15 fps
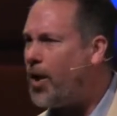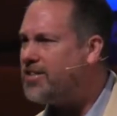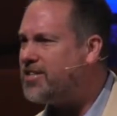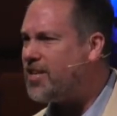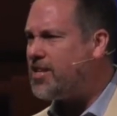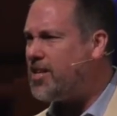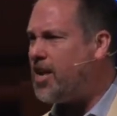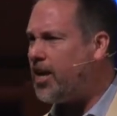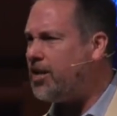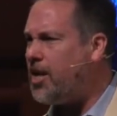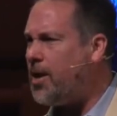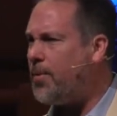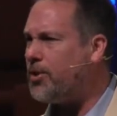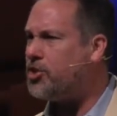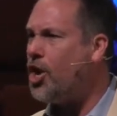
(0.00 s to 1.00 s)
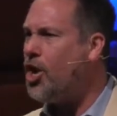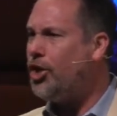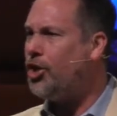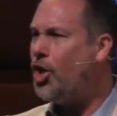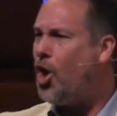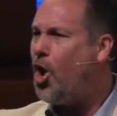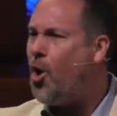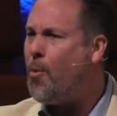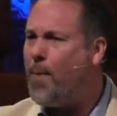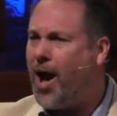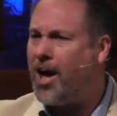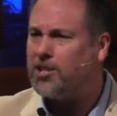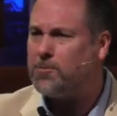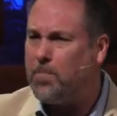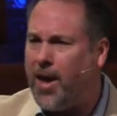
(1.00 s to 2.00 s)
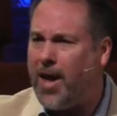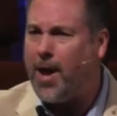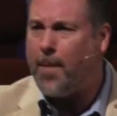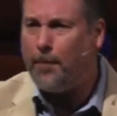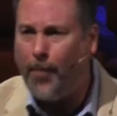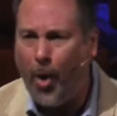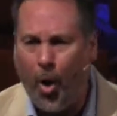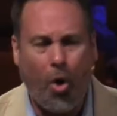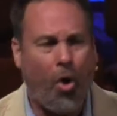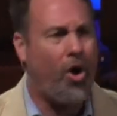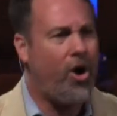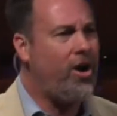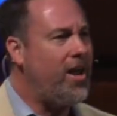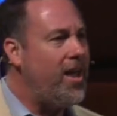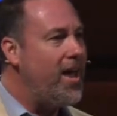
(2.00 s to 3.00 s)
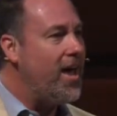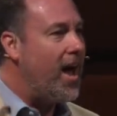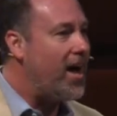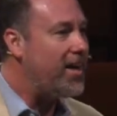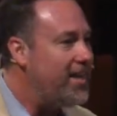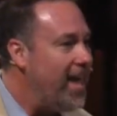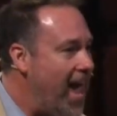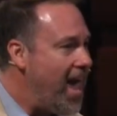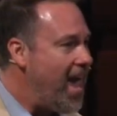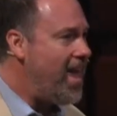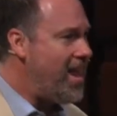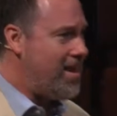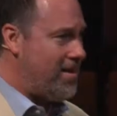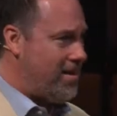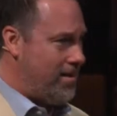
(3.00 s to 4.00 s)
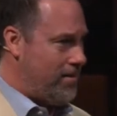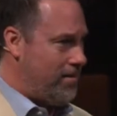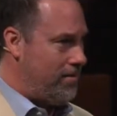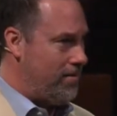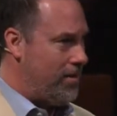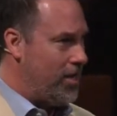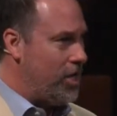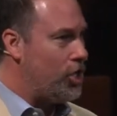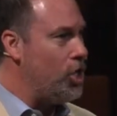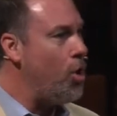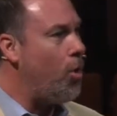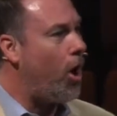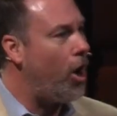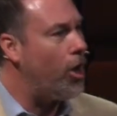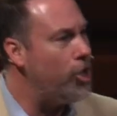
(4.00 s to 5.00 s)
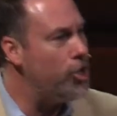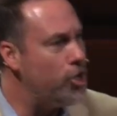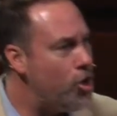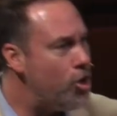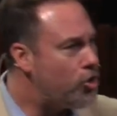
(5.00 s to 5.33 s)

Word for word: he says to Nicodemus, You must be born again. You are a new